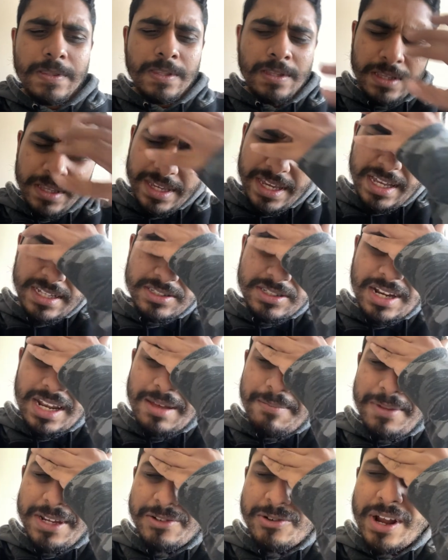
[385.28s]
yeah, so
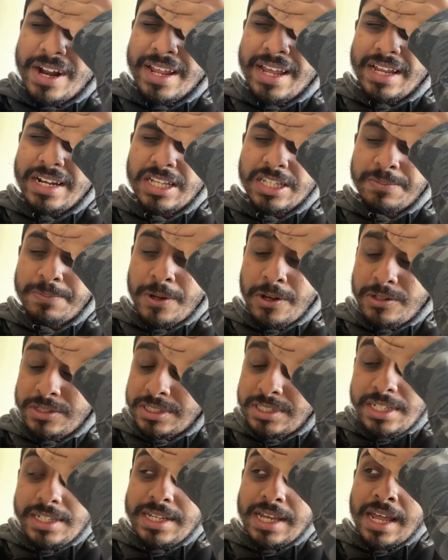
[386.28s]
let me try and get this
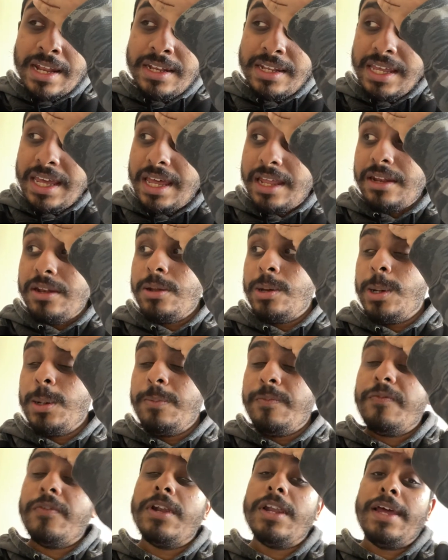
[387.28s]
posted, and then
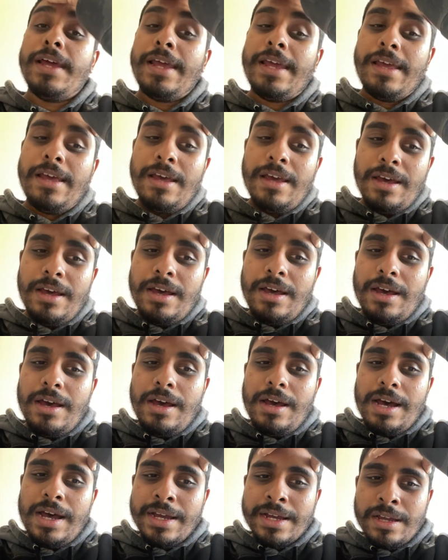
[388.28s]
hopefully
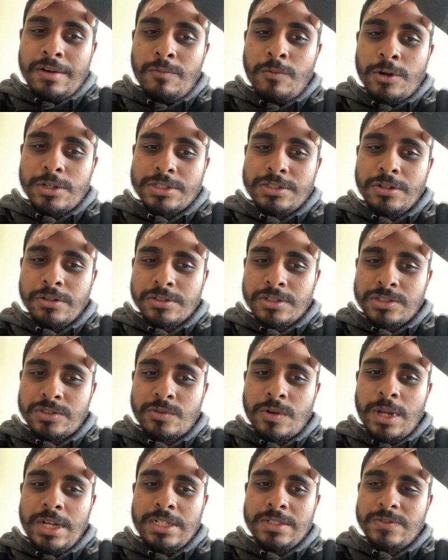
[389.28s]
I can watch Doctor
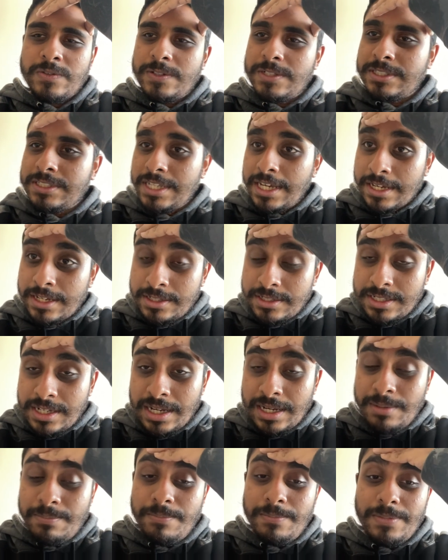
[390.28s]
Strange for the second
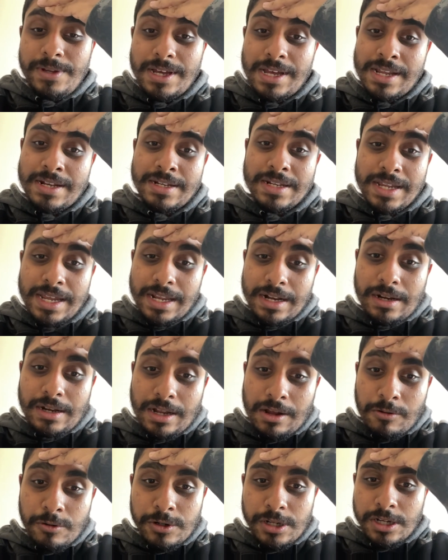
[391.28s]
time, and then
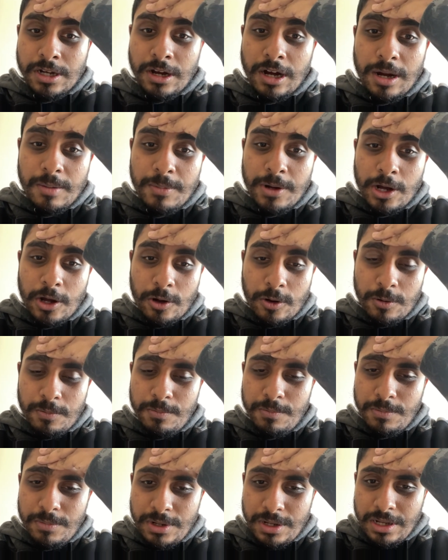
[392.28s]
I want to come
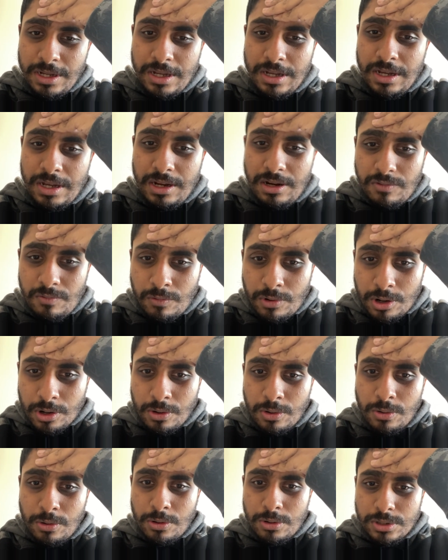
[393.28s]
home,
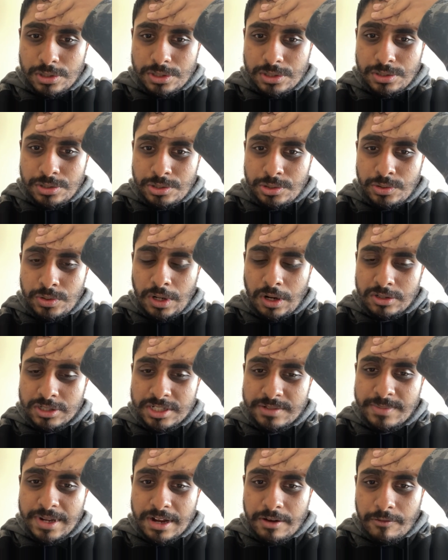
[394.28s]
record two
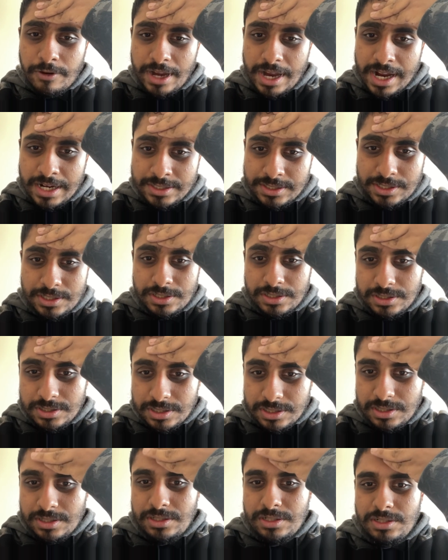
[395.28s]
Ultraman
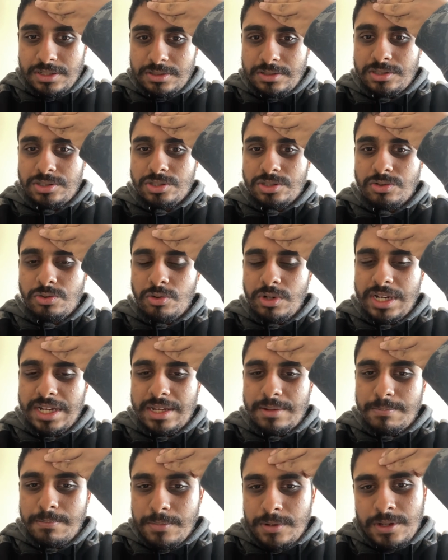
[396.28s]
reactions,
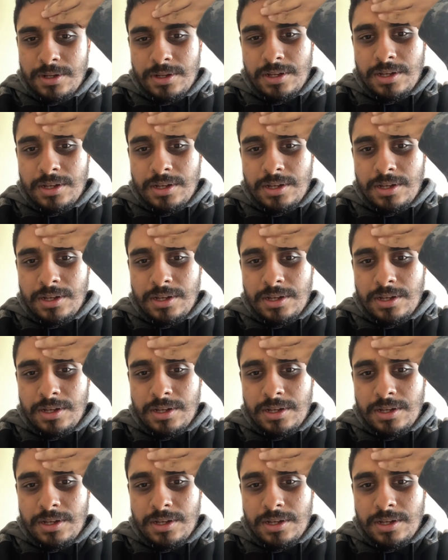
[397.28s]
stream,